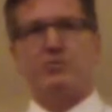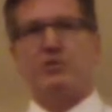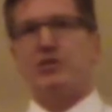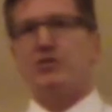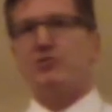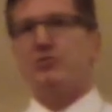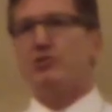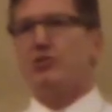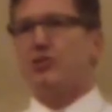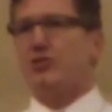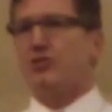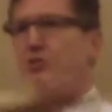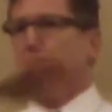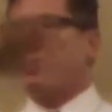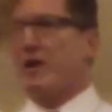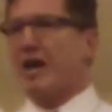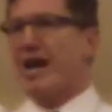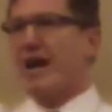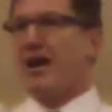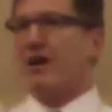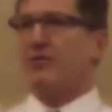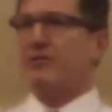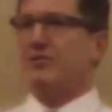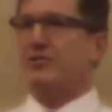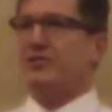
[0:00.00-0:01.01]
when you look
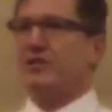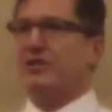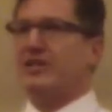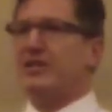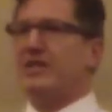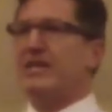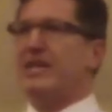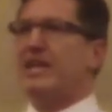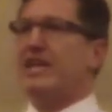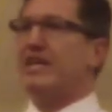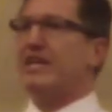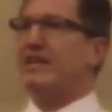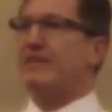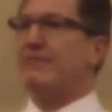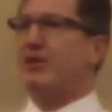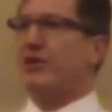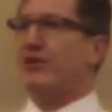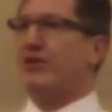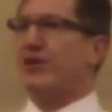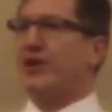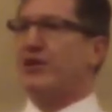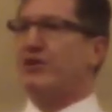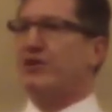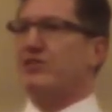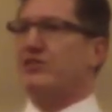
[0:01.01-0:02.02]
around in any of
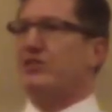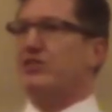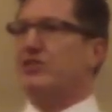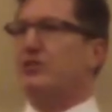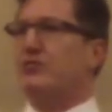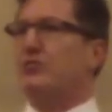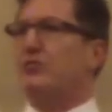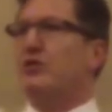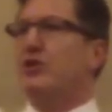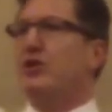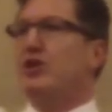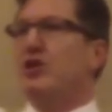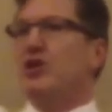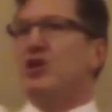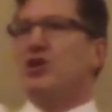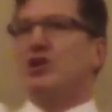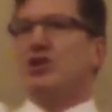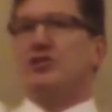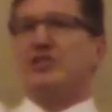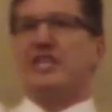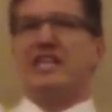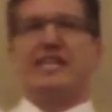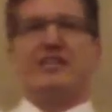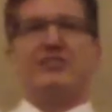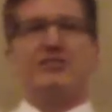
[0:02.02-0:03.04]
our areas and you
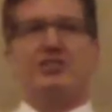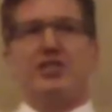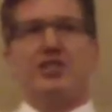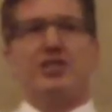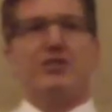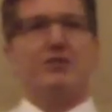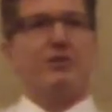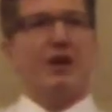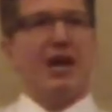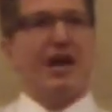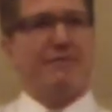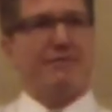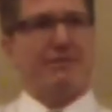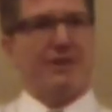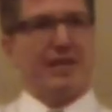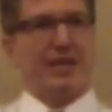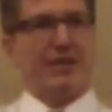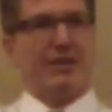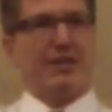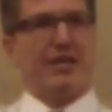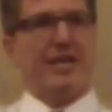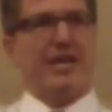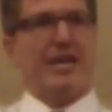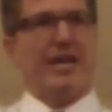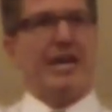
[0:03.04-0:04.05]
take a geographic
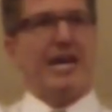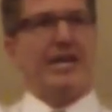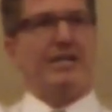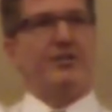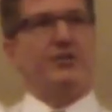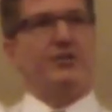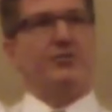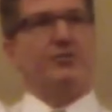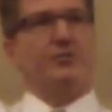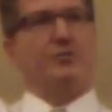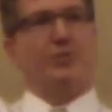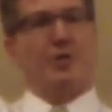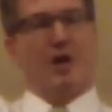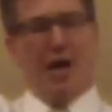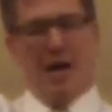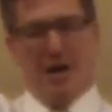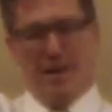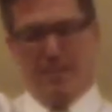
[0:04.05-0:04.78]
area and you